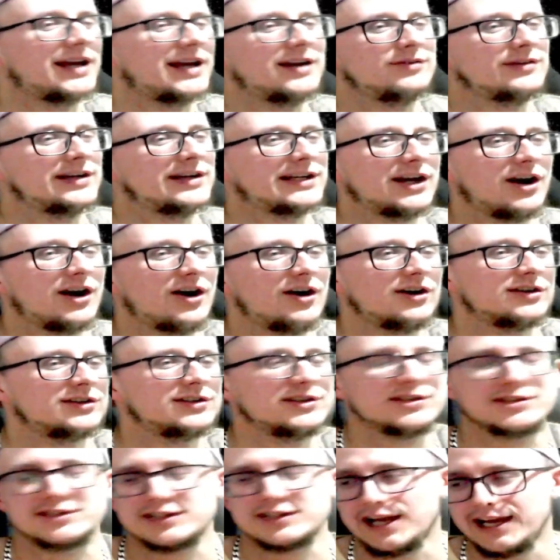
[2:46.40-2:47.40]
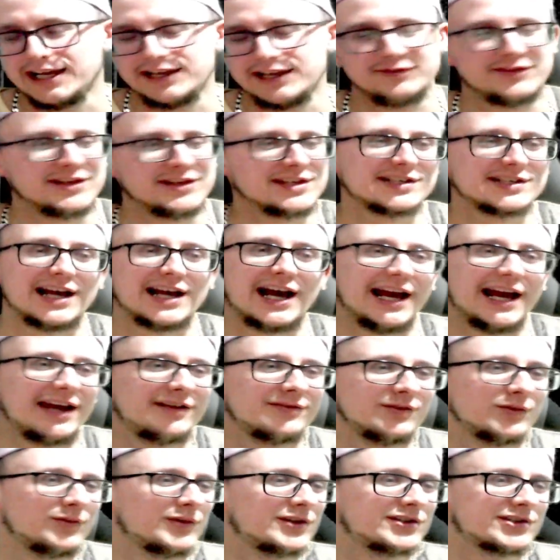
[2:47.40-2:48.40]
regardless. Like, if this guy ever
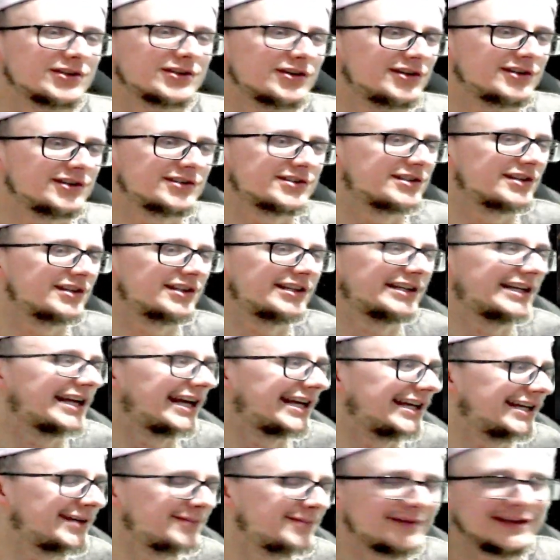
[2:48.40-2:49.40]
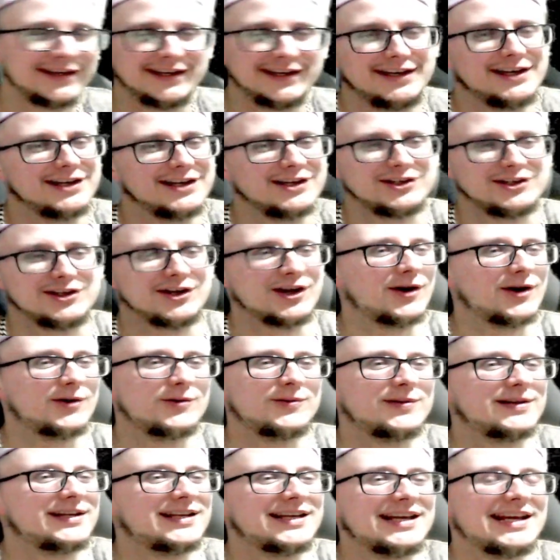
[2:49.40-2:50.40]
returns to the game, it
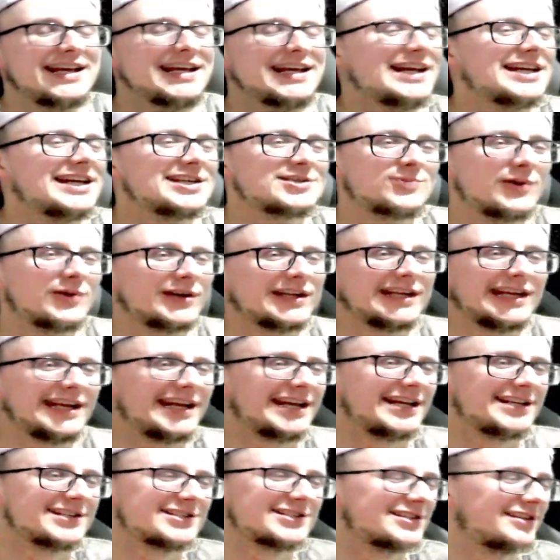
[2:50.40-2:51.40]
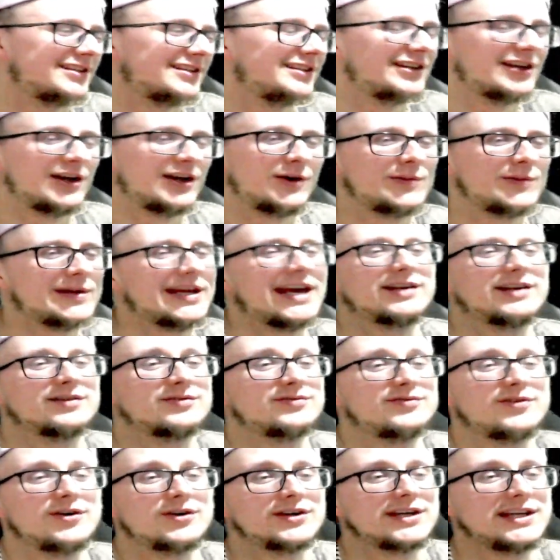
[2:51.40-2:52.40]
is what it is. We had a
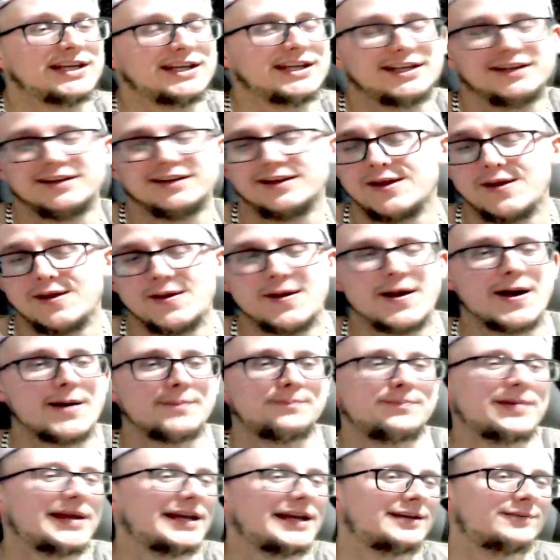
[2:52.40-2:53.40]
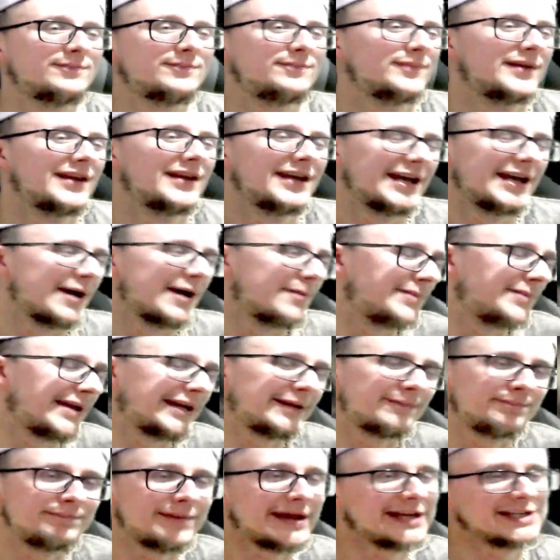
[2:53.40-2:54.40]
big
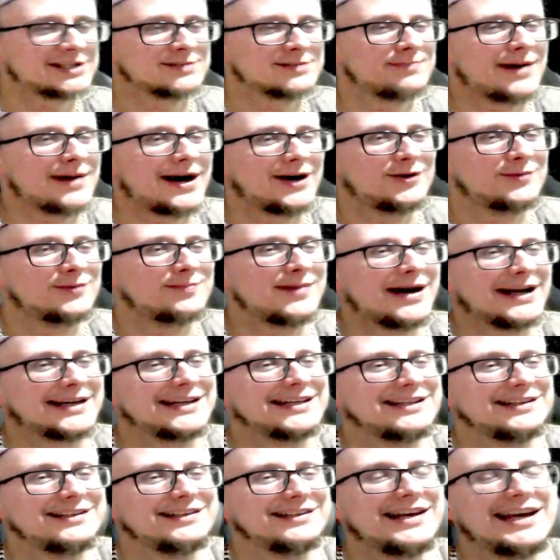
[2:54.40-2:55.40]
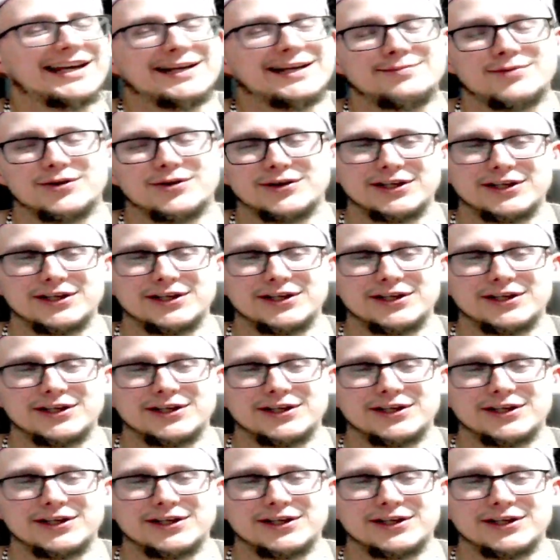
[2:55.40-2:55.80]
bitch battle back in the day, but